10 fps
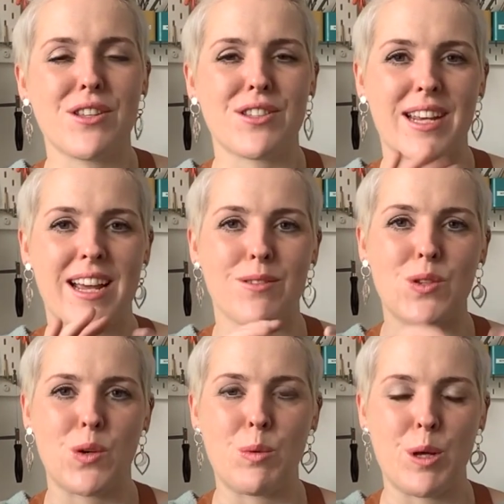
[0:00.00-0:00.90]
So now
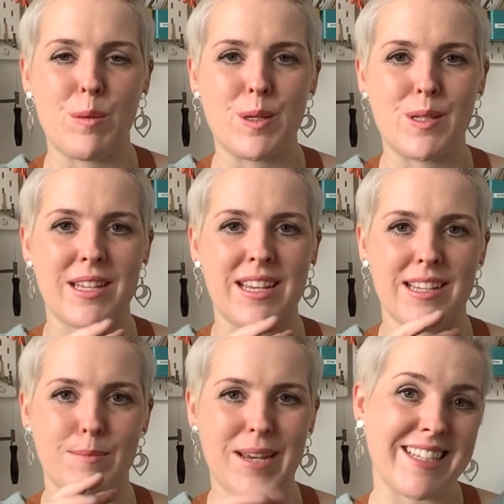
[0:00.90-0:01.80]
Soul Purpose
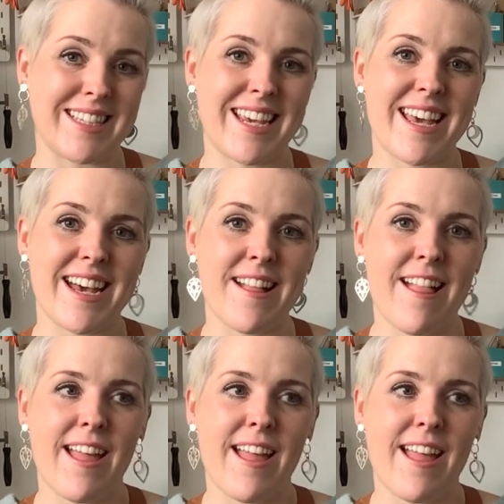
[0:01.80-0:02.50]
is based here,